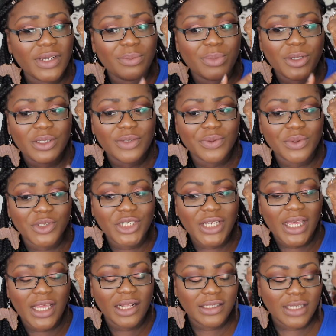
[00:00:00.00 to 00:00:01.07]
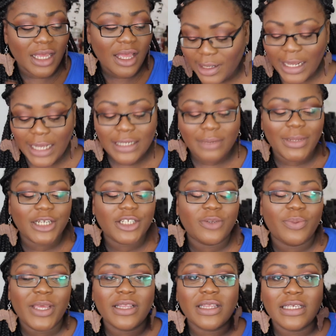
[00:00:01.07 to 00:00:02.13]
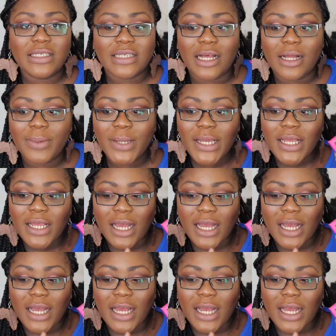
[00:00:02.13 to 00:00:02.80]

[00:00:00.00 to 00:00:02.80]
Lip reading: beautiful shades. I'm glad I managed to pick these up.